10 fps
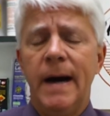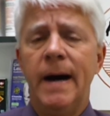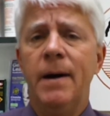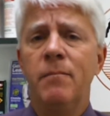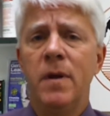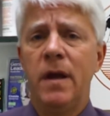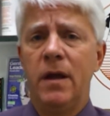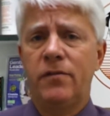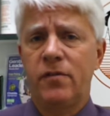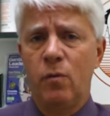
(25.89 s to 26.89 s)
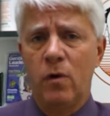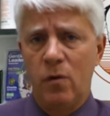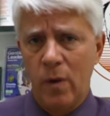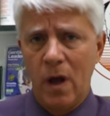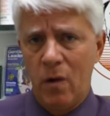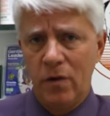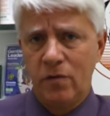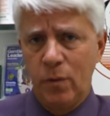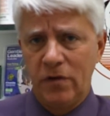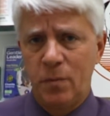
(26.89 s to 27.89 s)
It's the word we
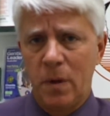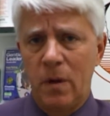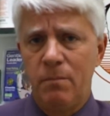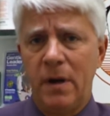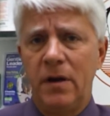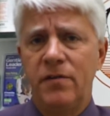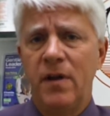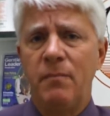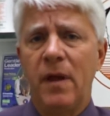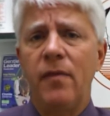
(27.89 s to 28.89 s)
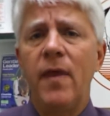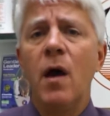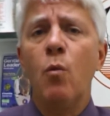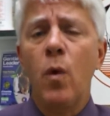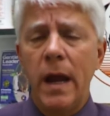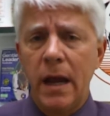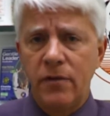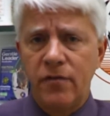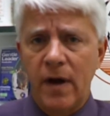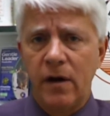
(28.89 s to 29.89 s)
always whisper, but it's something that we
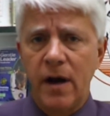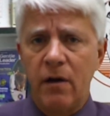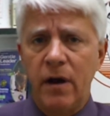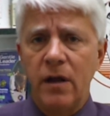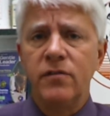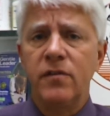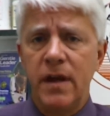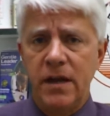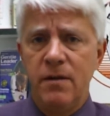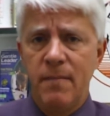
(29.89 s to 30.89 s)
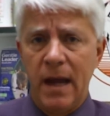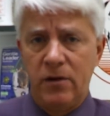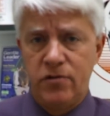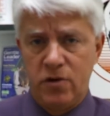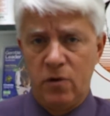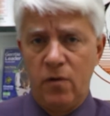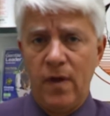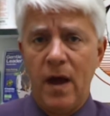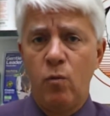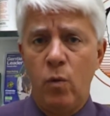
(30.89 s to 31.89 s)
as veterinarians need to make sure
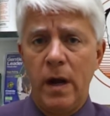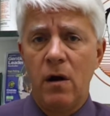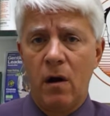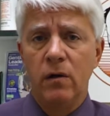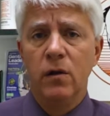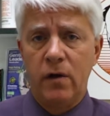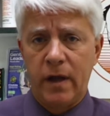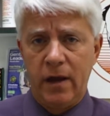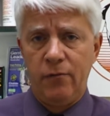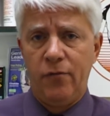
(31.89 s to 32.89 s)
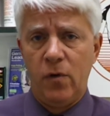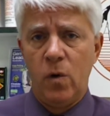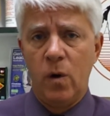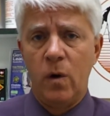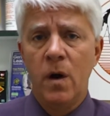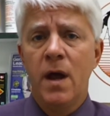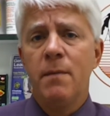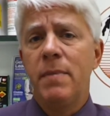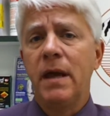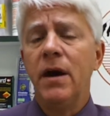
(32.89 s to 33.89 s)
that we are looking for
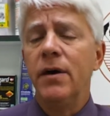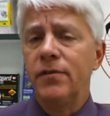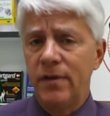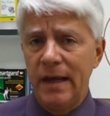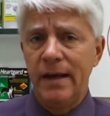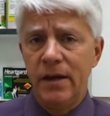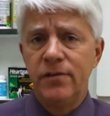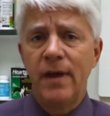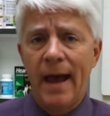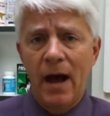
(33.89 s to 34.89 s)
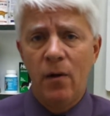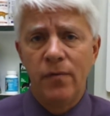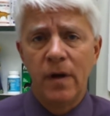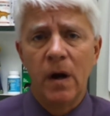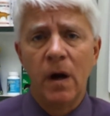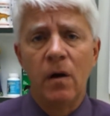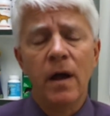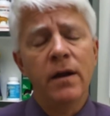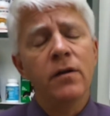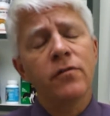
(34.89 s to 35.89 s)
because it is out there
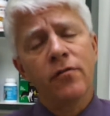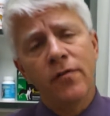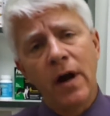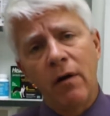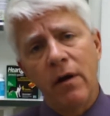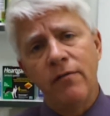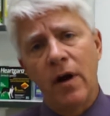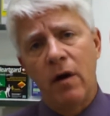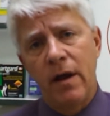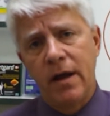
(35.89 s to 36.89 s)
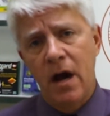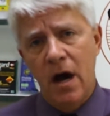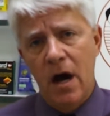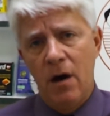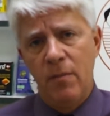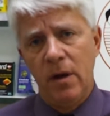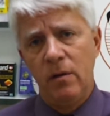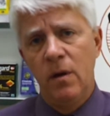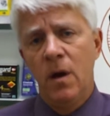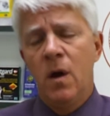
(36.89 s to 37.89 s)
and it's very, very
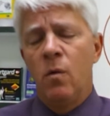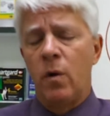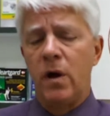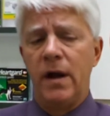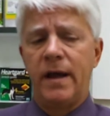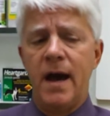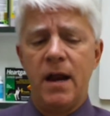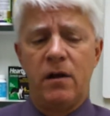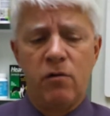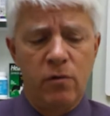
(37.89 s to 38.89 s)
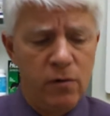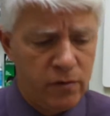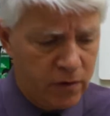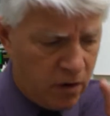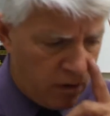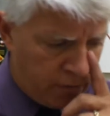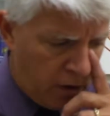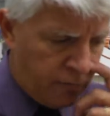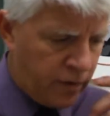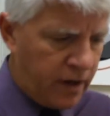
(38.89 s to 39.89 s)
common. We're going to kind of cruise on
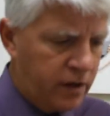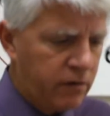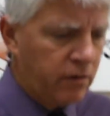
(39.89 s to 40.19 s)
over to